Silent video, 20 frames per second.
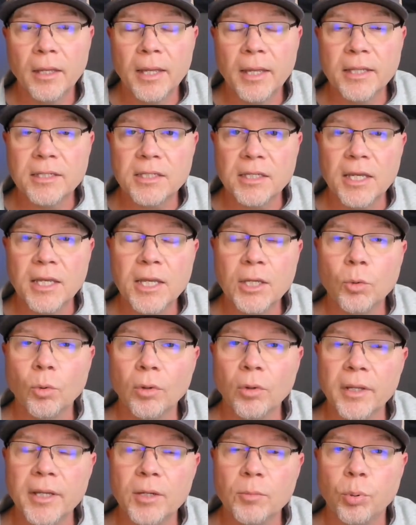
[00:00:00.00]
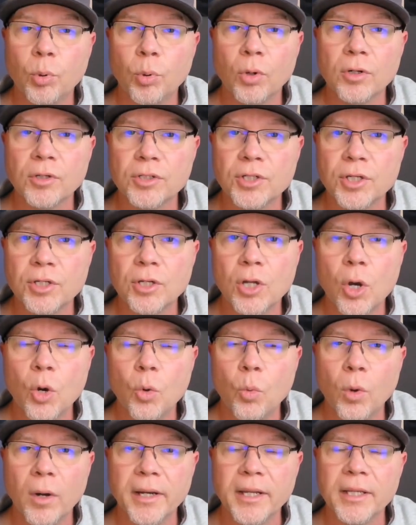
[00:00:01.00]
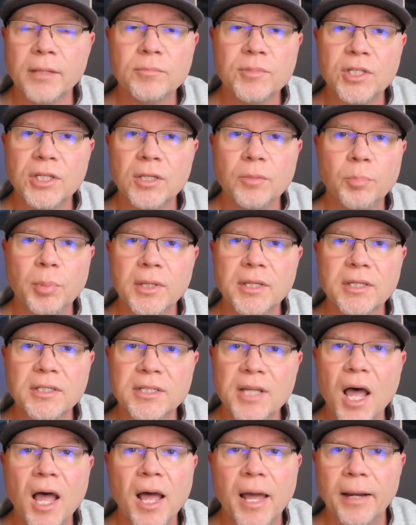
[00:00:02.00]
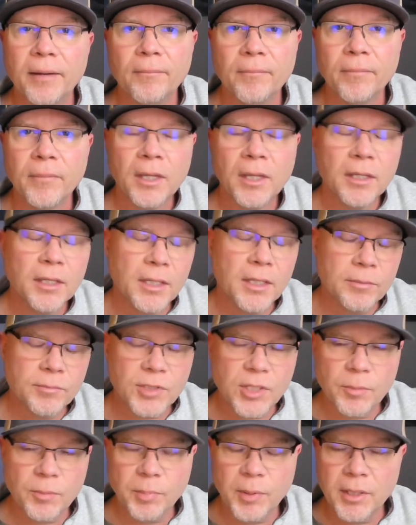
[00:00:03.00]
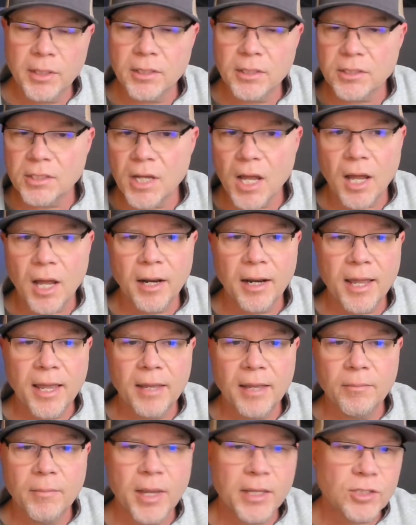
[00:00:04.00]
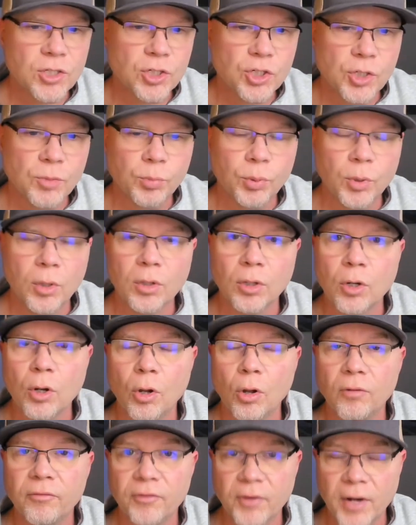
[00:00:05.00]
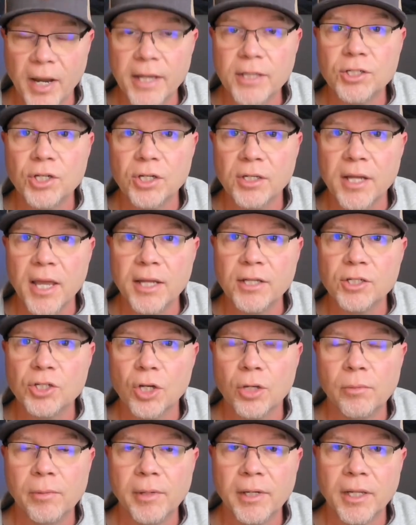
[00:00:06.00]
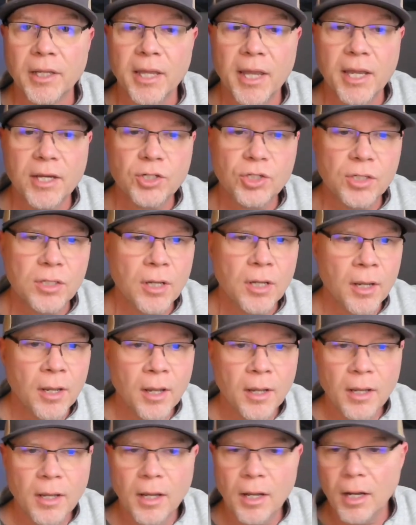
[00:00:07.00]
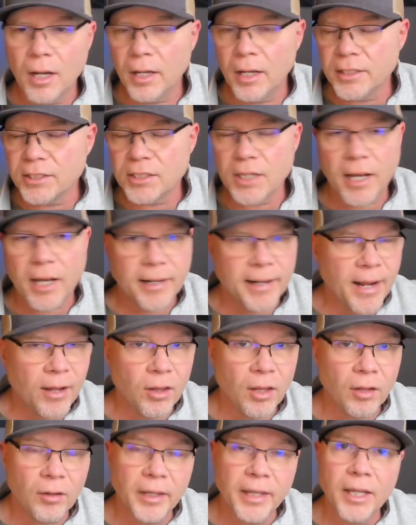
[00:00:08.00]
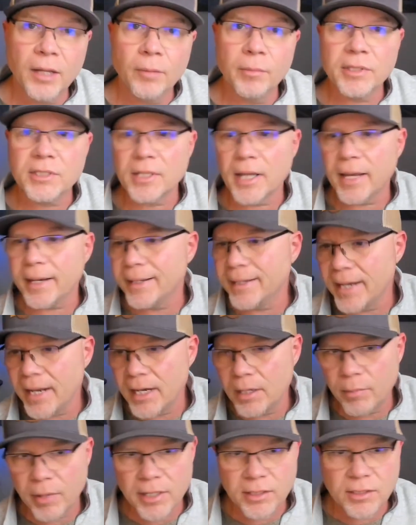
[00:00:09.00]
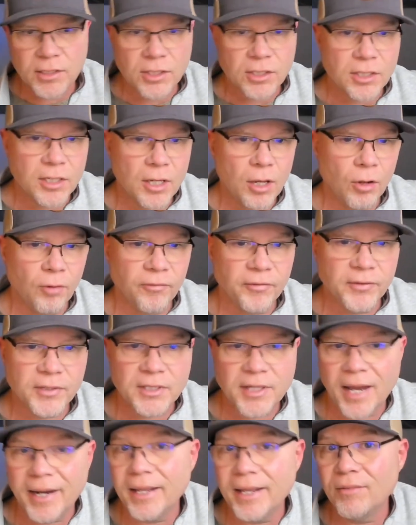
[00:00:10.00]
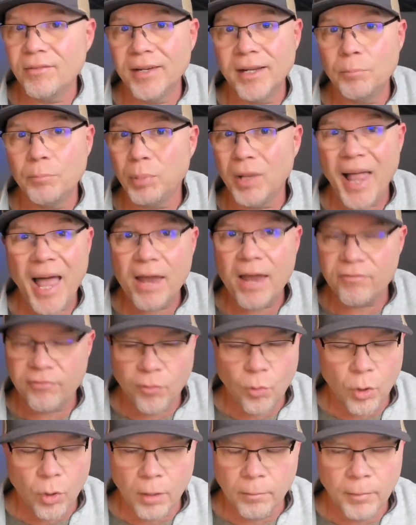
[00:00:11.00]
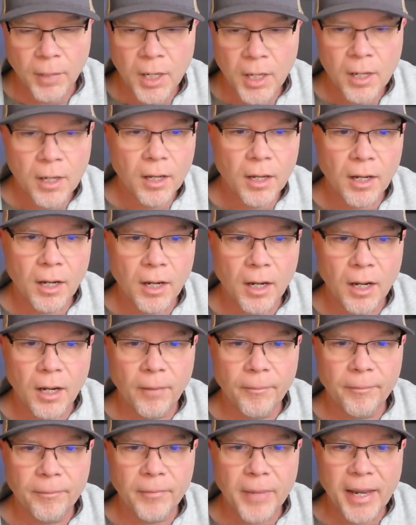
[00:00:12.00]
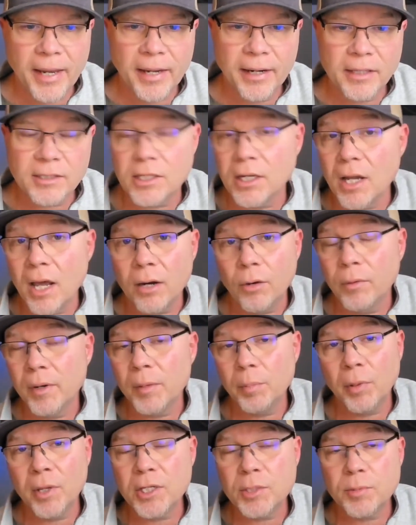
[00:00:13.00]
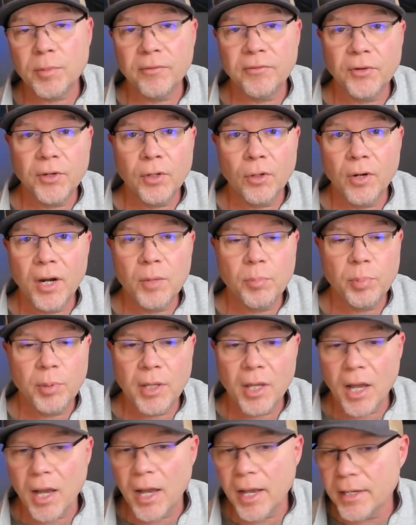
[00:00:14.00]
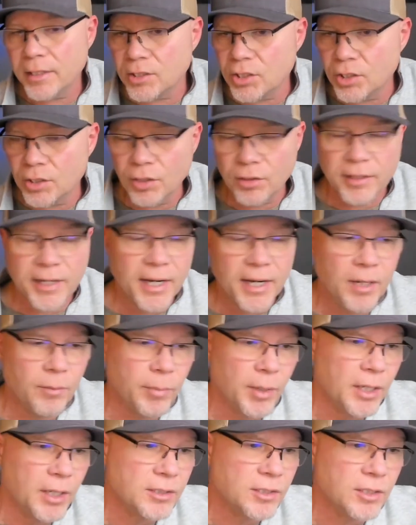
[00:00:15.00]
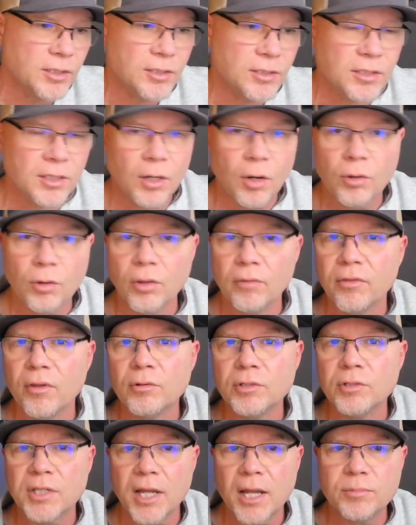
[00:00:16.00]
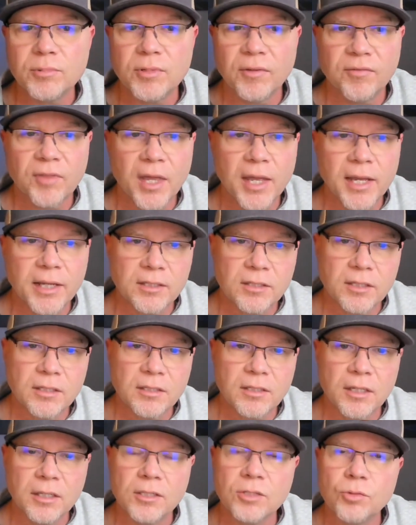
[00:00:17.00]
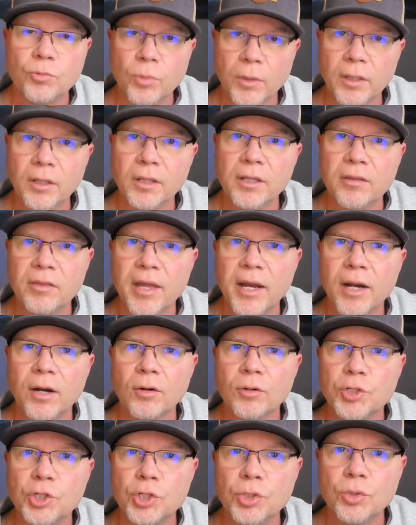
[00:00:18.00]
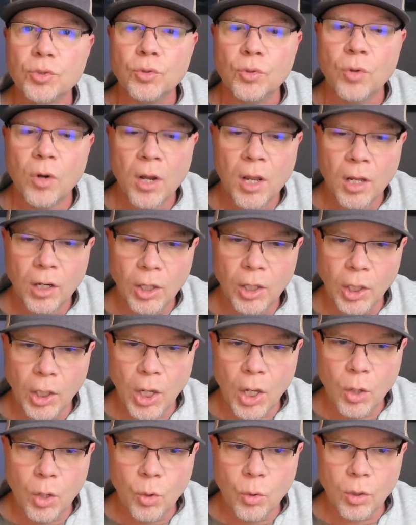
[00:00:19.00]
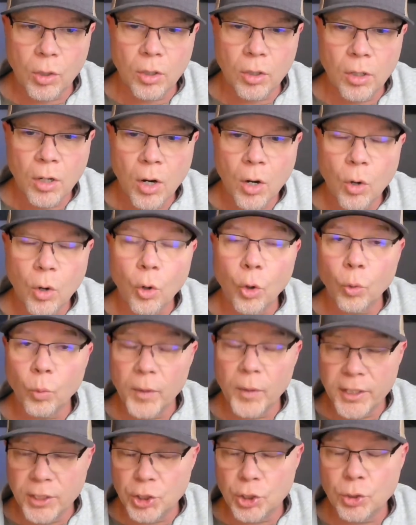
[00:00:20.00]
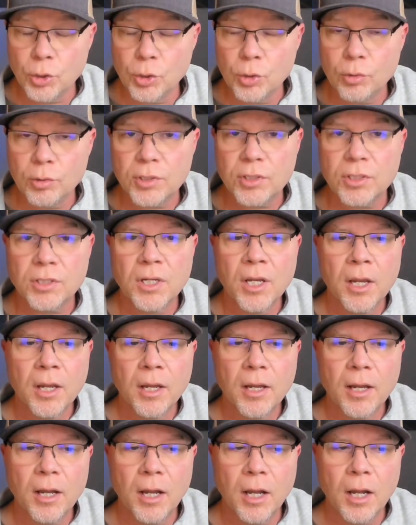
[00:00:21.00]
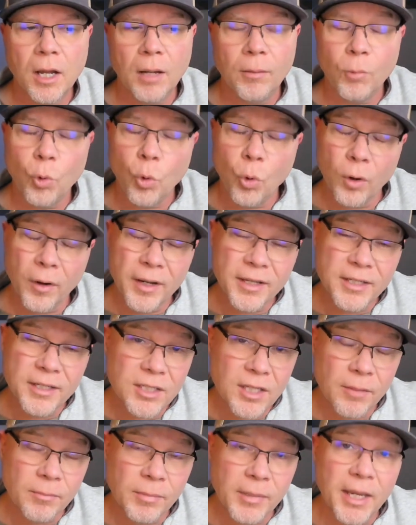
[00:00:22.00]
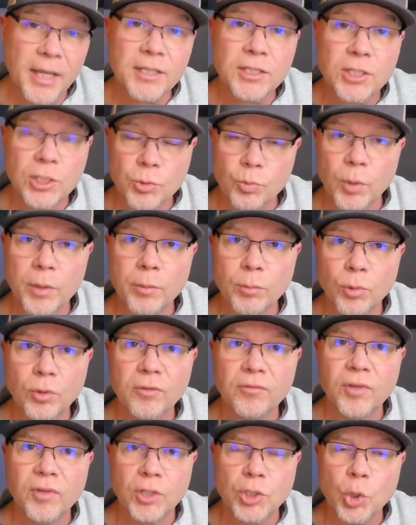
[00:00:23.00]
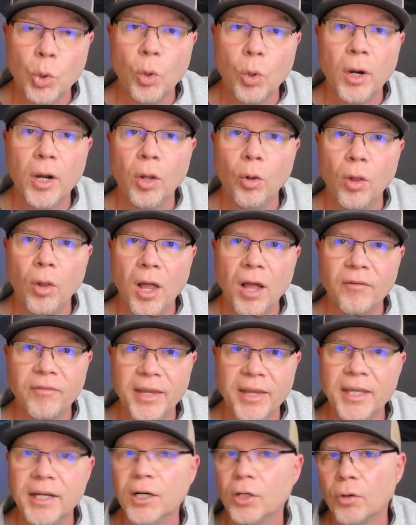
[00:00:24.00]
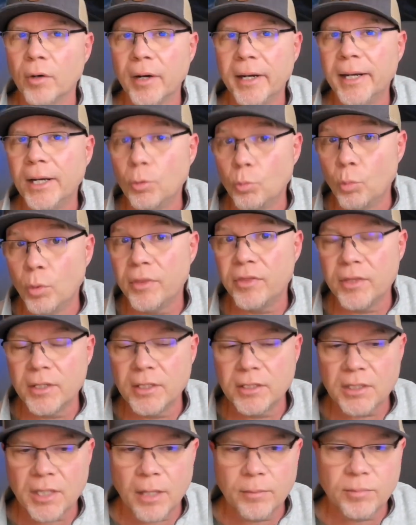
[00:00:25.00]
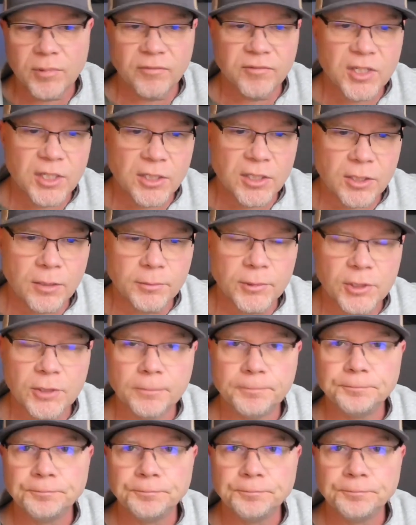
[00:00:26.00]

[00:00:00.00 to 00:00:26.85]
It's equally important to know what MCP is not. MCP is not a messaging protocol for agent-to-agent communication. It's not an LLM. It's not a database itself. It's not even a platform. And it's not a replacement for your APIs and your data buses and all of those types of things. It's really there to lower or reduce, or in some cases, remove the toil of integrating with these types of systems.